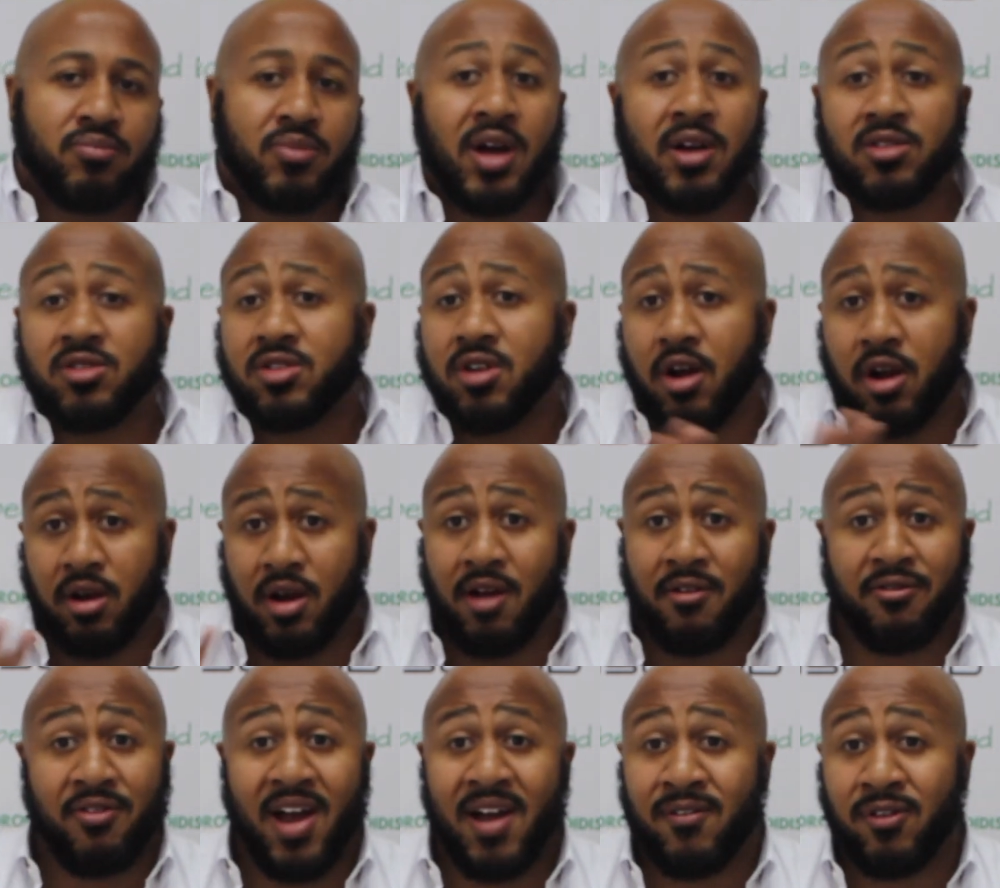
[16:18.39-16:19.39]
Not
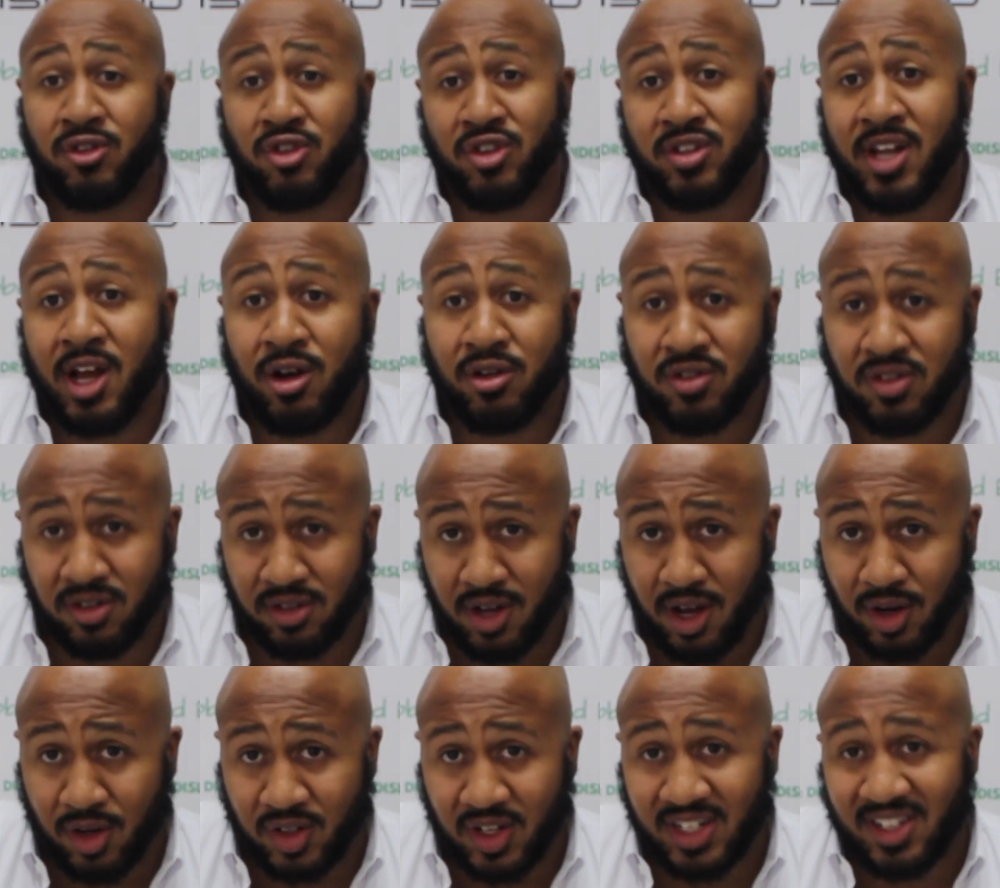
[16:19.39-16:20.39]

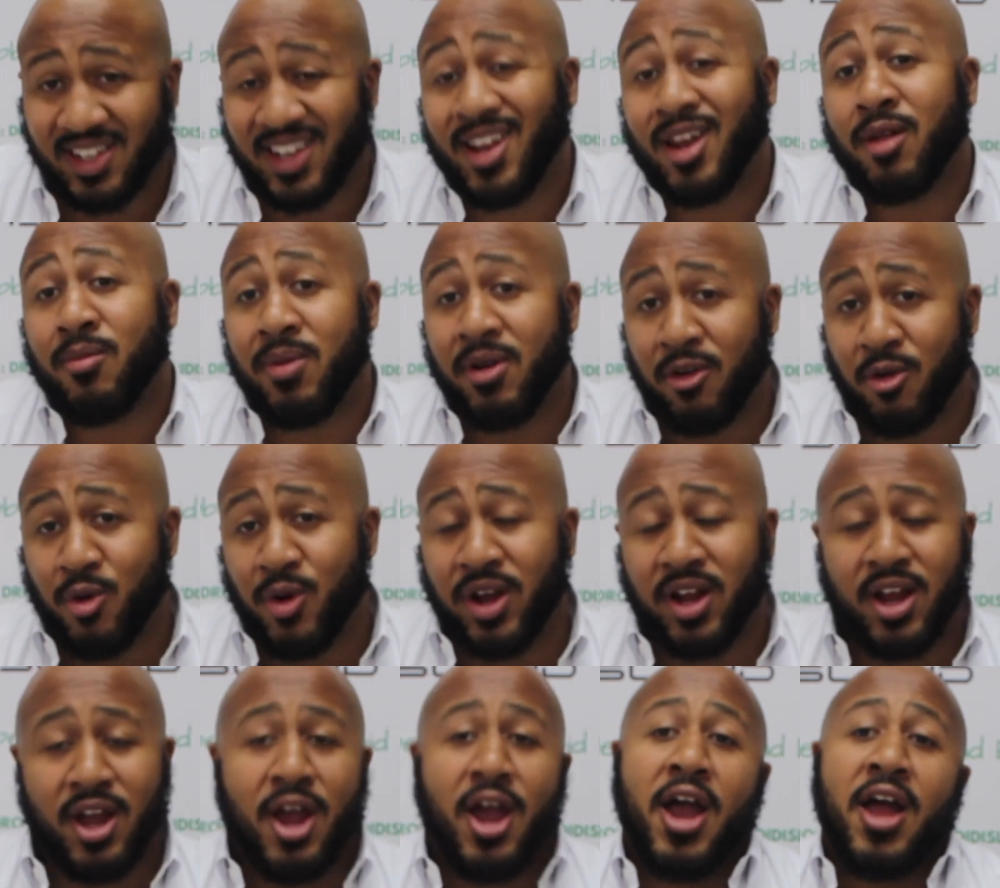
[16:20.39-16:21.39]
$500,000. I said that a bit quick.
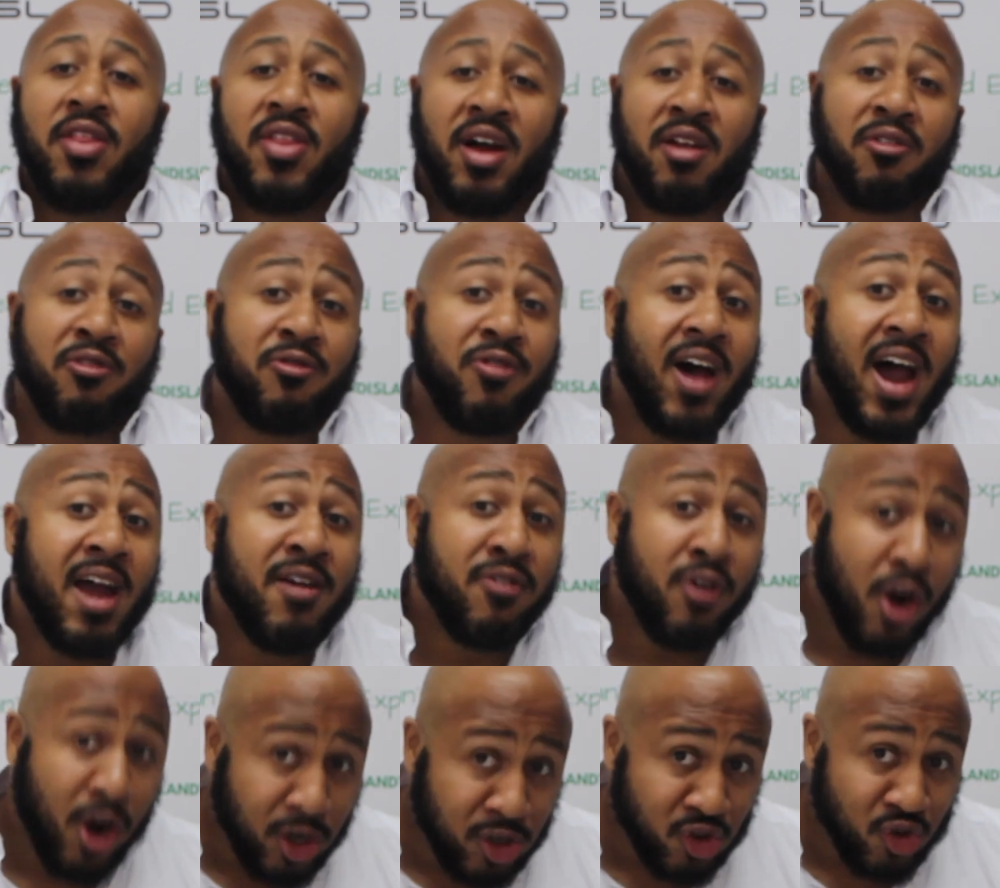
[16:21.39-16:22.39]
That
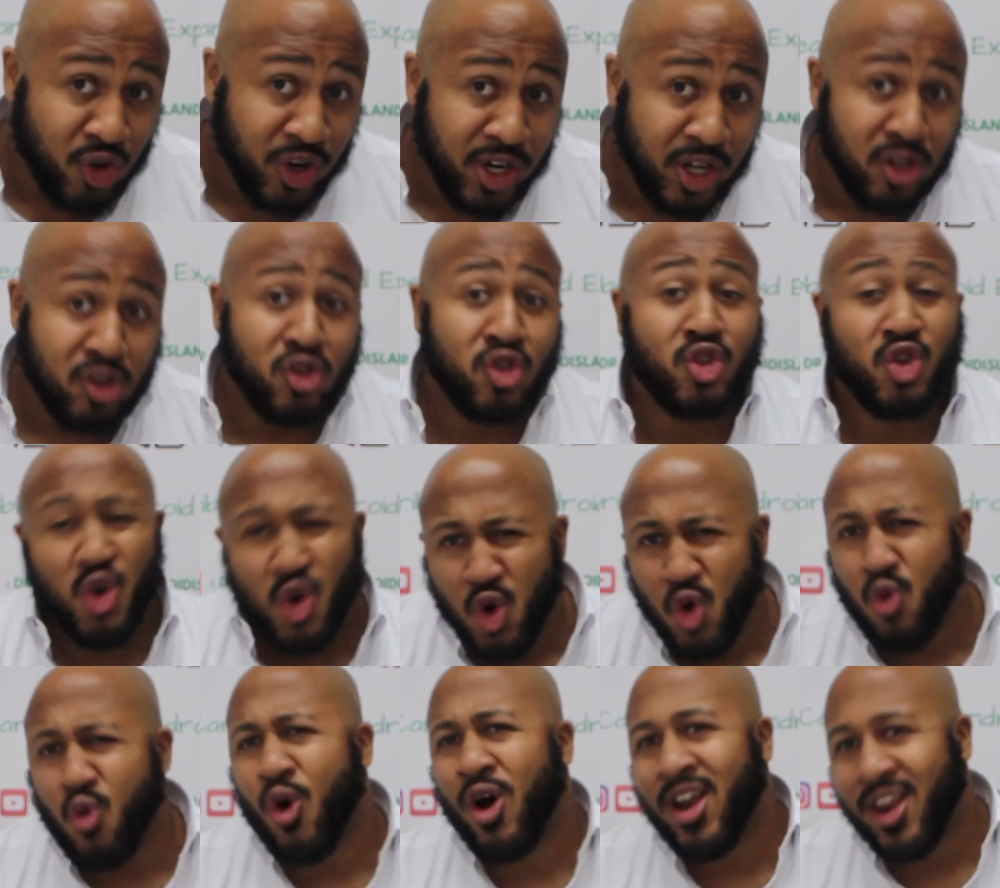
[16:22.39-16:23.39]
$500 to
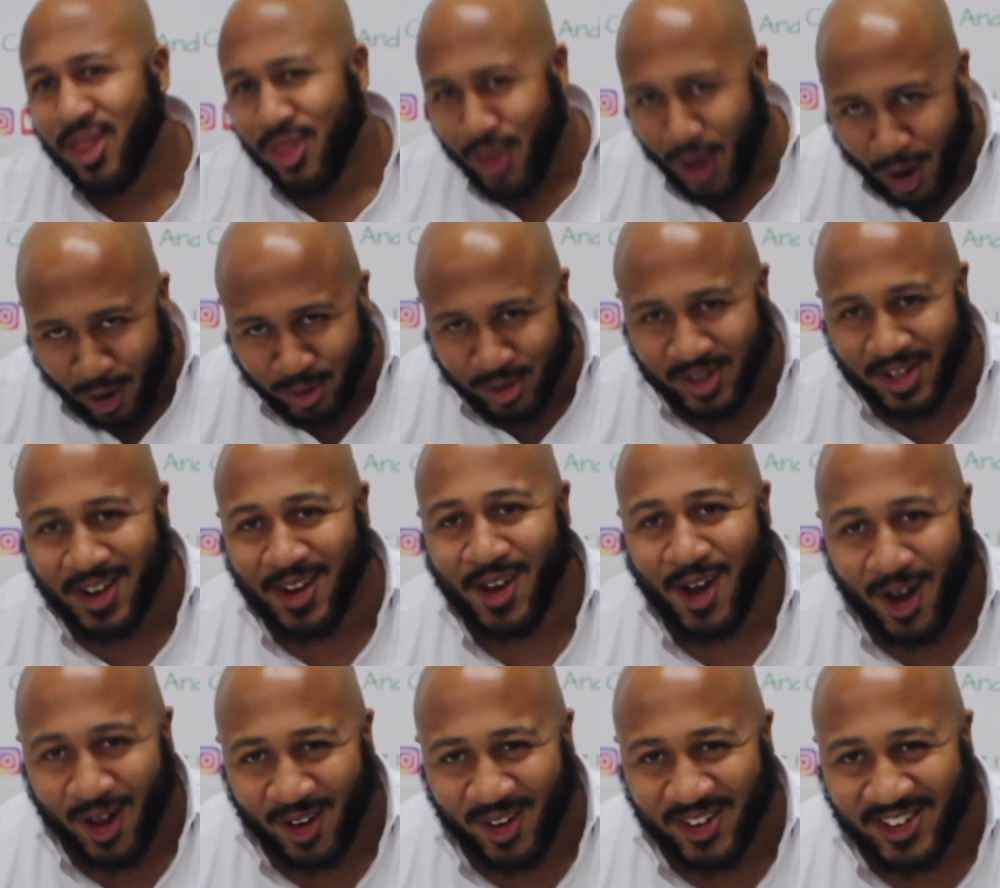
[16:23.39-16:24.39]

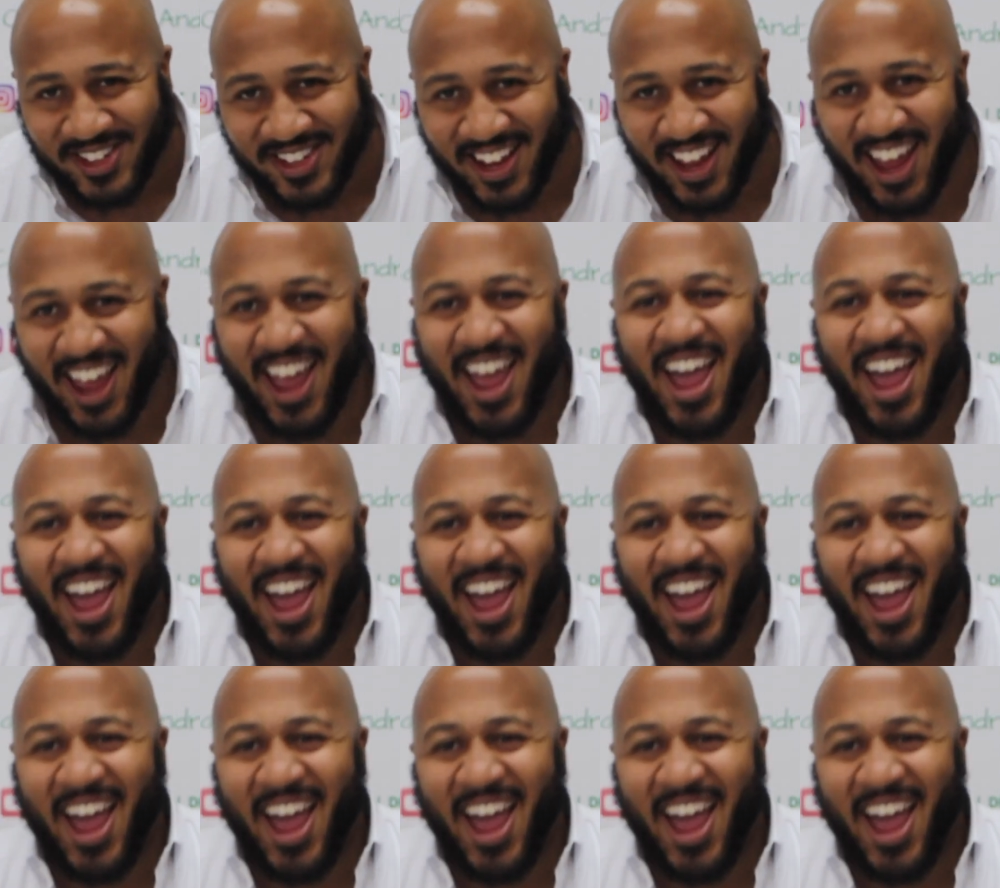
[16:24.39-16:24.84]
$1,000.